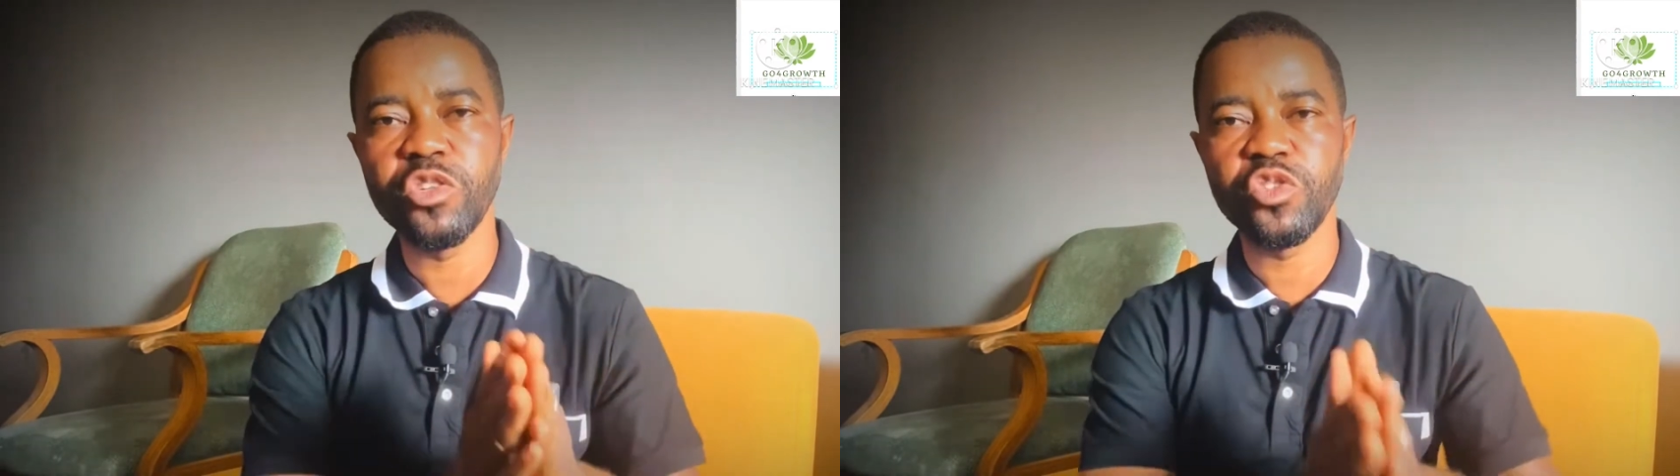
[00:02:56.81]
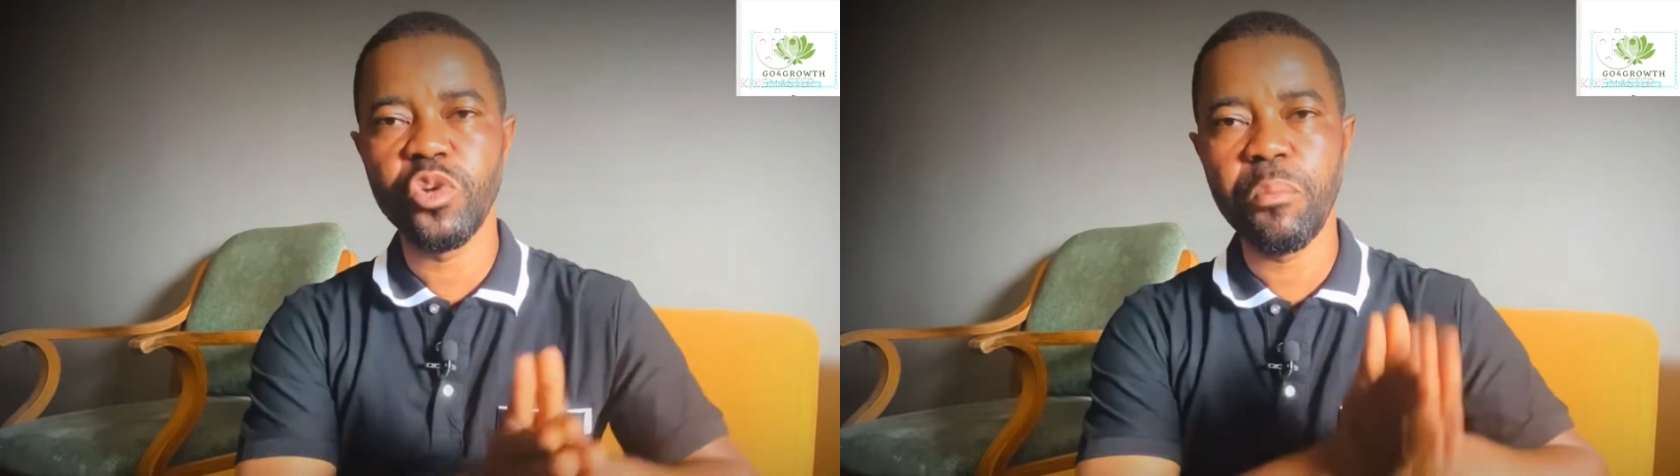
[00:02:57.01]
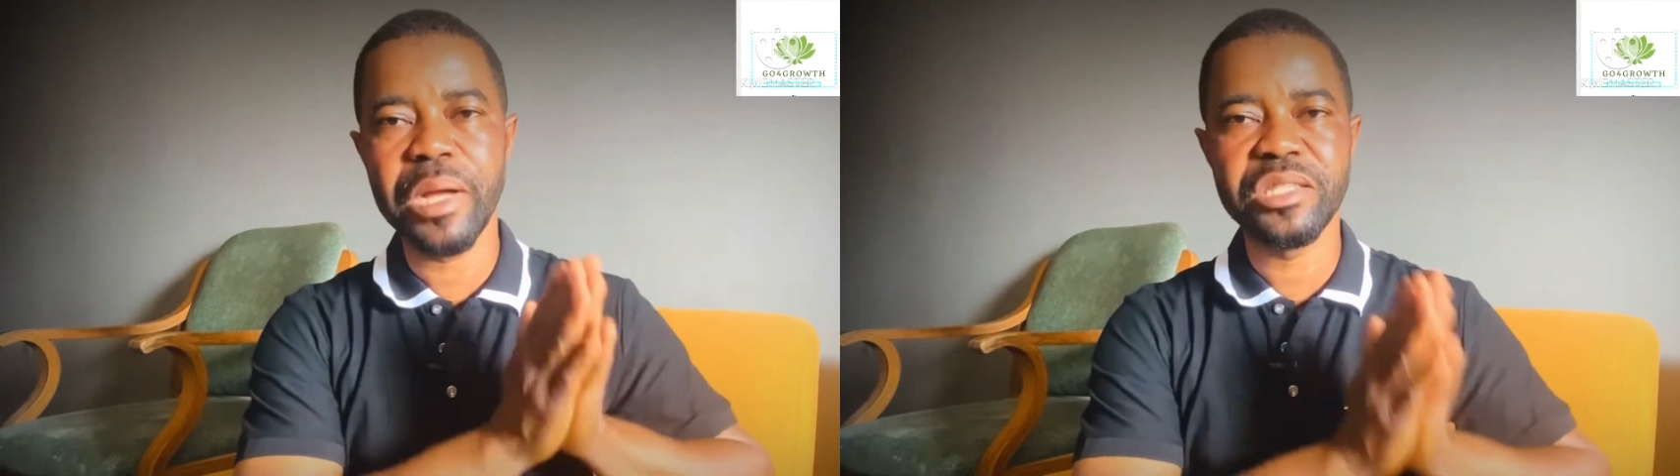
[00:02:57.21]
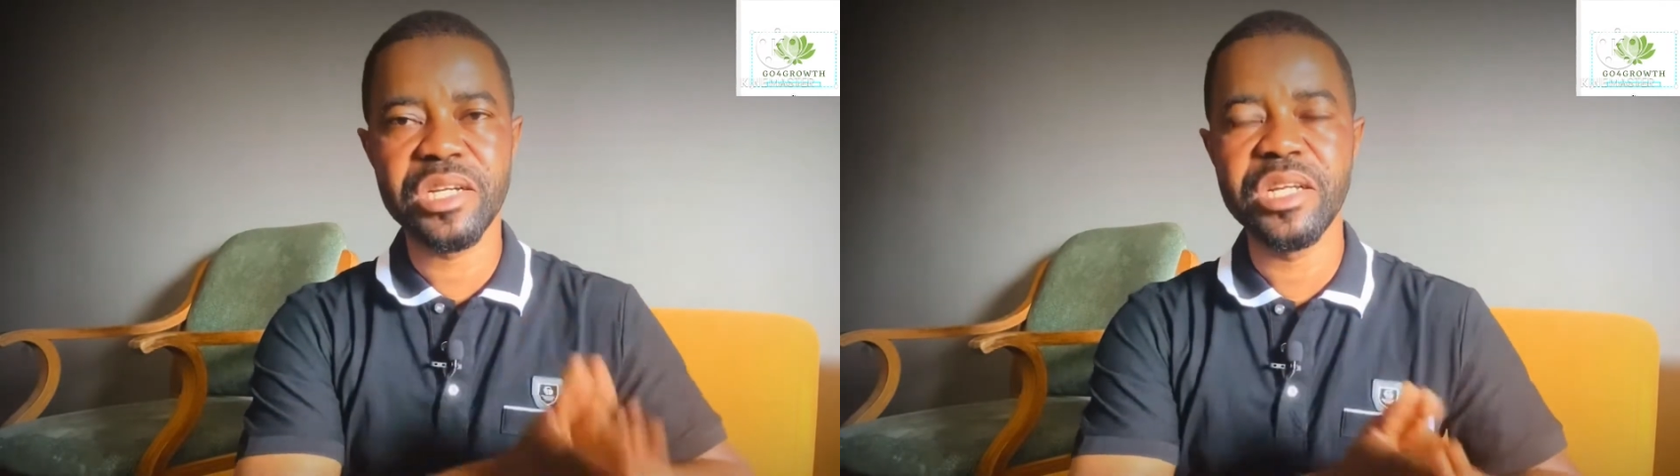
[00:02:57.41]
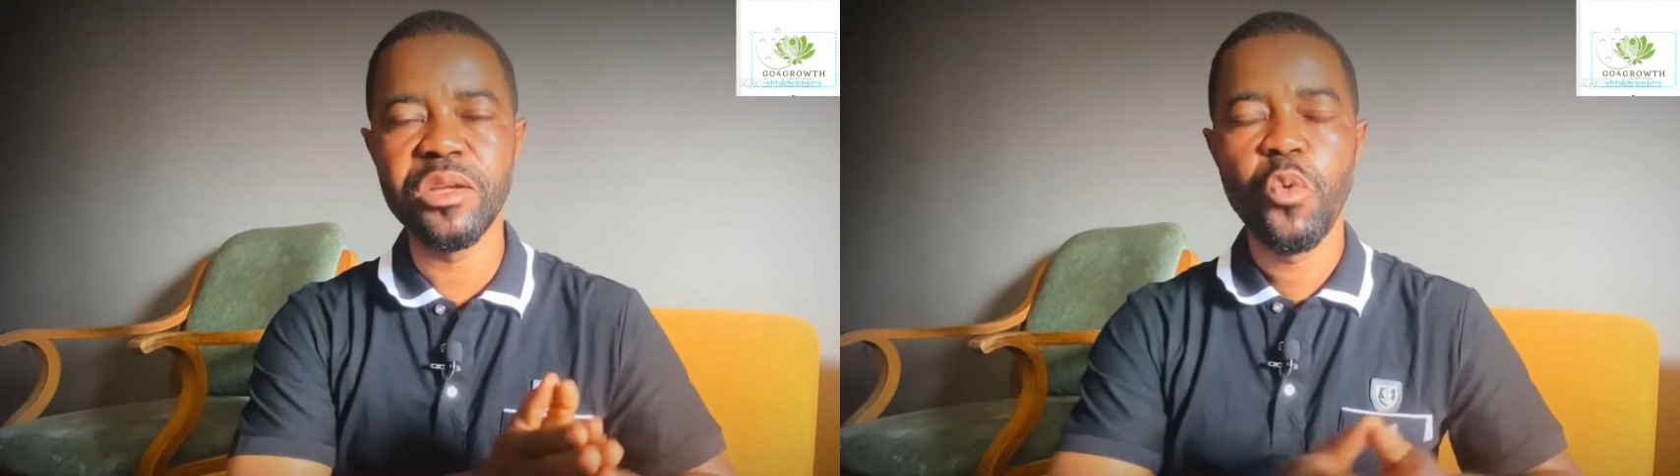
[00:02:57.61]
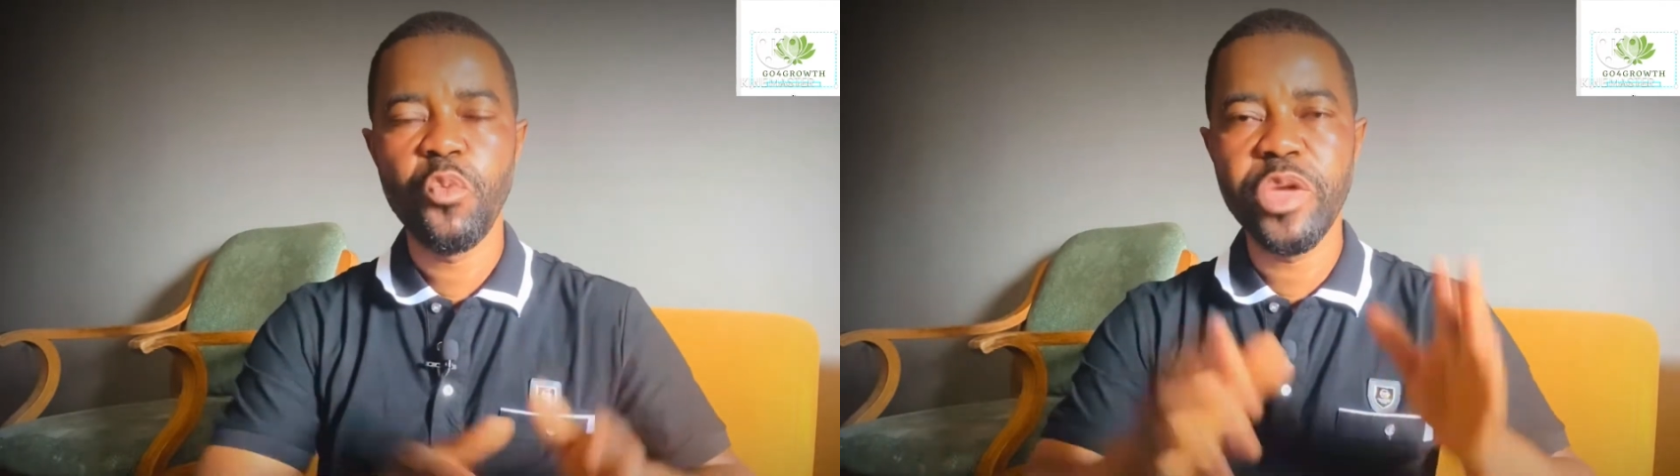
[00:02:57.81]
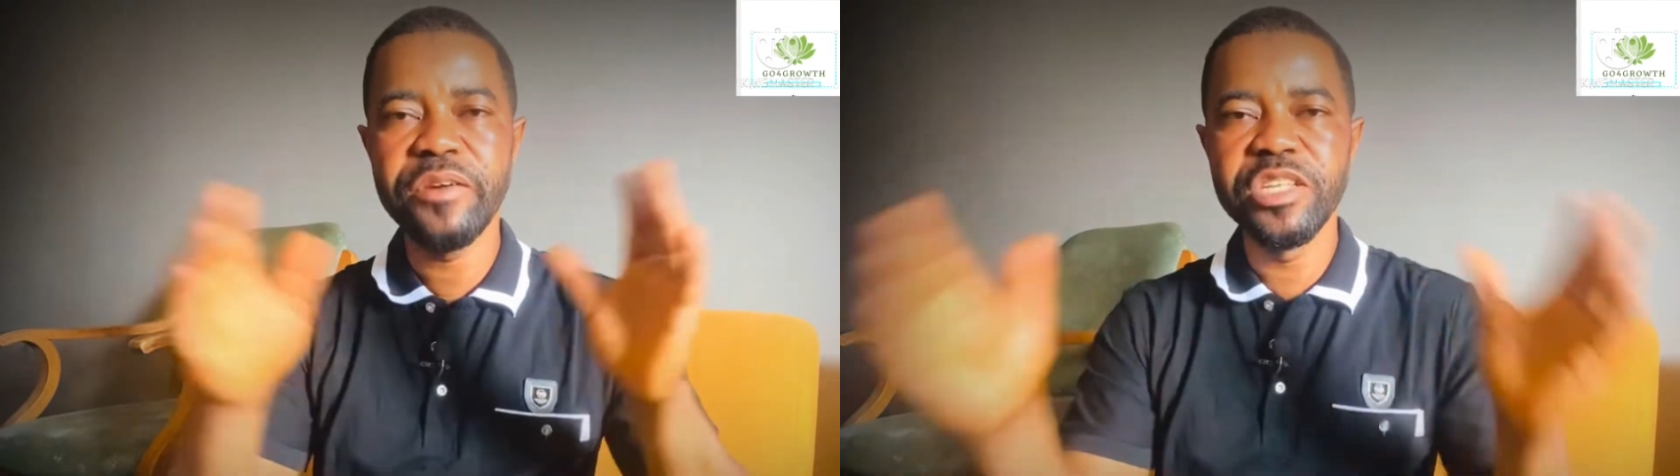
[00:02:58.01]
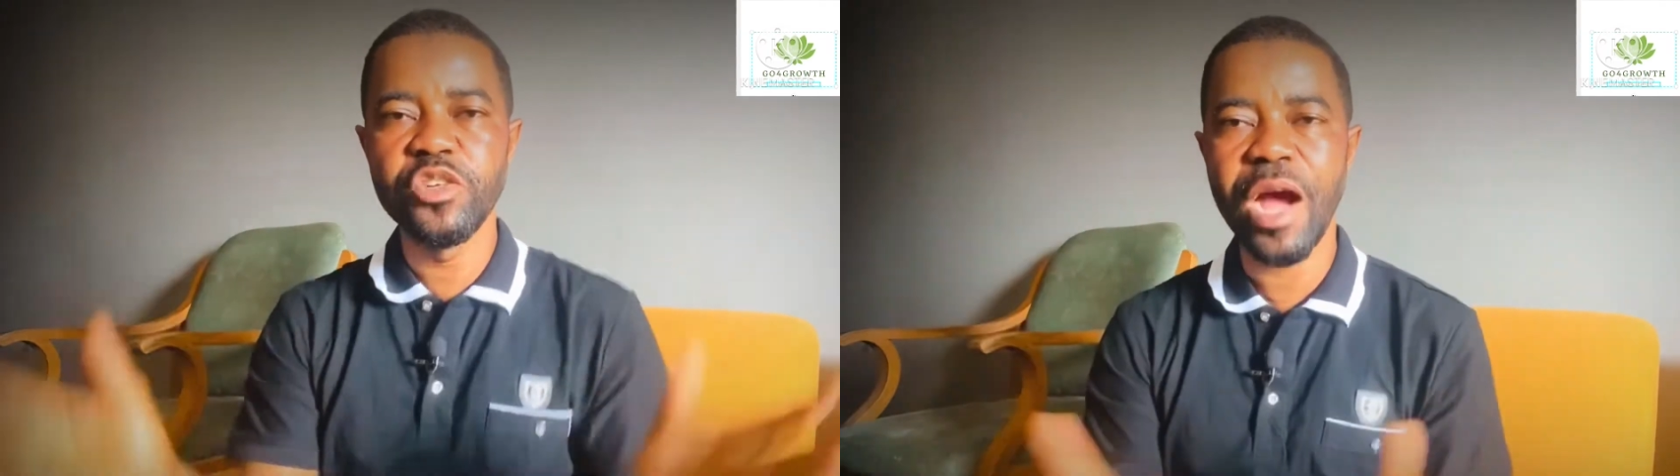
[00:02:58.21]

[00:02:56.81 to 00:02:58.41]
to number 3, wherein you